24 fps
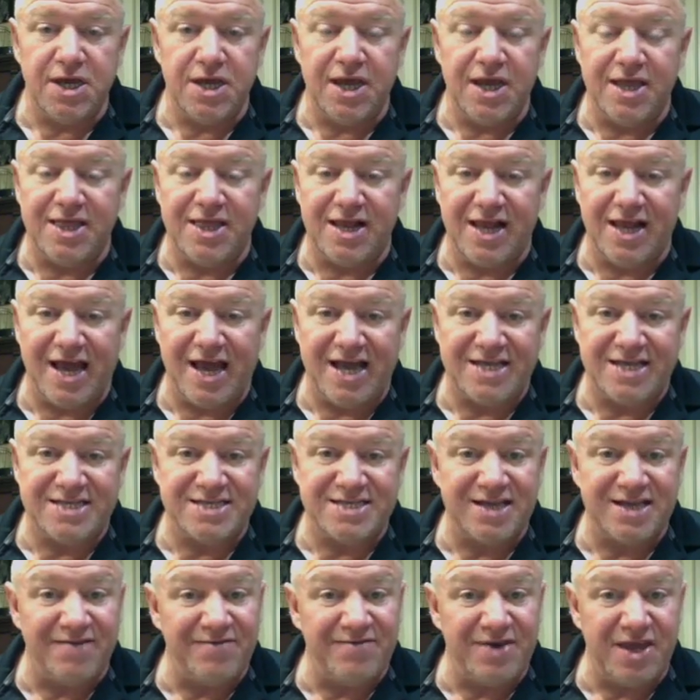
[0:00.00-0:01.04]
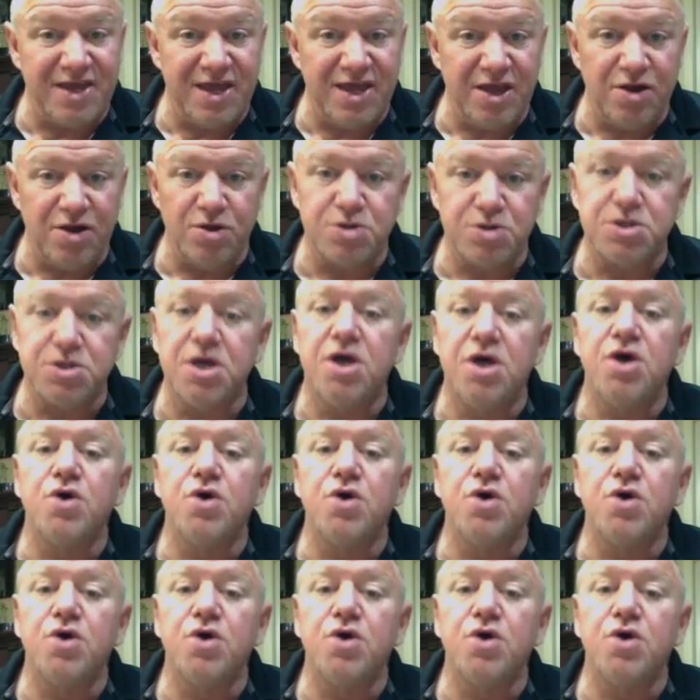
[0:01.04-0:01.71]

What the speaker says: in the last 70 years